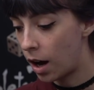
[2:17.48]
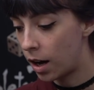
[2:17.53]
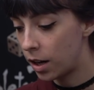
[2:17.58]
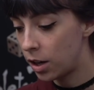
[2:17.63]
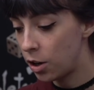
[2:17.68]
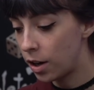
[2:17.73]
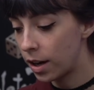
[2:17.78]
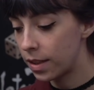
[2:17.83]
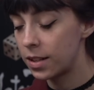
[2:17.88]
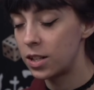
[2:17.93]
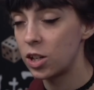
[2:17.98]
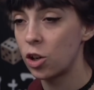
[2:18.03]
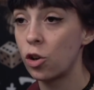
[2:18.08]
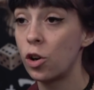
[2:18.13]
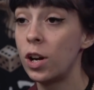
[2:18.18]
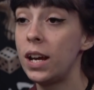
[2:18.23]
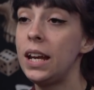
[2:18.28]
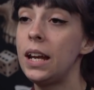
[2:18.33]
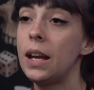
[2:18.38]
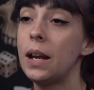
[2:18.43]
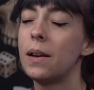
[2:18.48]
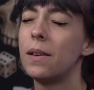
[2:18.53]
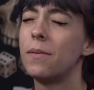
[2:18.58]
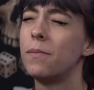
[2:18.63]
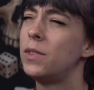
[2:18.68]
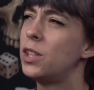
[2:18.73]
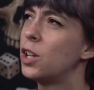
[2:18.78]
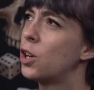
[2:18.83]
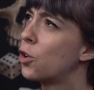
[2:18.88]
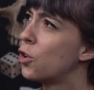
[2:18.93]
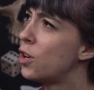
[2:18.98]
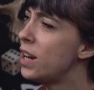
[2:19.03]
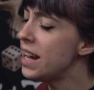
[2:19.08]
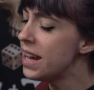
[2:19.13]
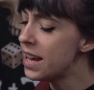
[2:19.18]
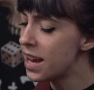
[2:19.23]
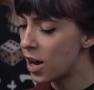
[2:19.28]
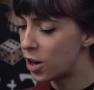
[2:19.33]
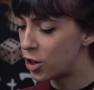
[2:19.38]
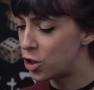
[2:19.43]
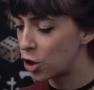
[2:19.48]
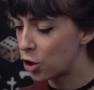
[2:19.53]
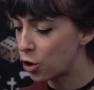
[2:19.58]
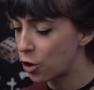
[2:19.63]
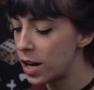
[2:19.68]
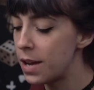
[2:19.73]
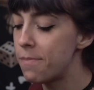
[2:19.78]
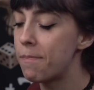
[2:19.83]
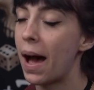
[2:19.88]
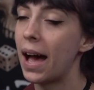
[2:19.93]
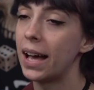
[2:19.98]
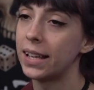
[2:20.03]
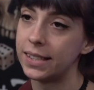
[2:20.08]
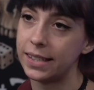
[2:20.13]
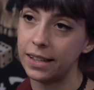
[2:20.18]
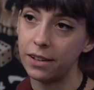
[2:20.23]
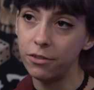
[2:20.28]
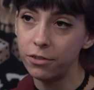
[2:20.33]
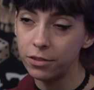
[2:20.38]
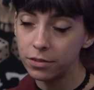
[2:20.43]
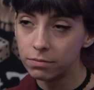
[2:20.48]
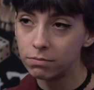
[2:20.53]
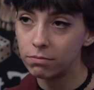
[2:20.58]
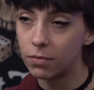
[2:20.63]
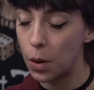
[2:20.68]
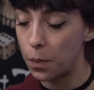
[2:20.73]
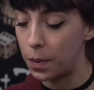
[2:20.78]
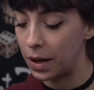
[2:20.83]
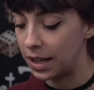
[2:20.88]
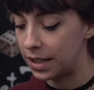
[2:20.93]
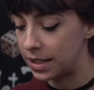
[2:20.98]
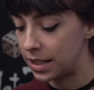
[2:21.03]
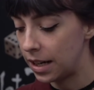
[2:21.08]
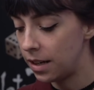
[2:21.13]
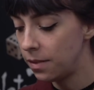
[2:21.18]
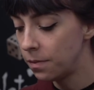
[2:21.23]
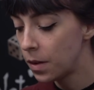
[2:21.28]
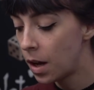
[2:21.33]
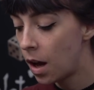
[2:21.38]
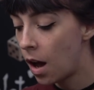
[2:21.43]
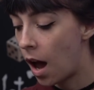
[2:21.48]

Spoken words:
you get the decree passive ability,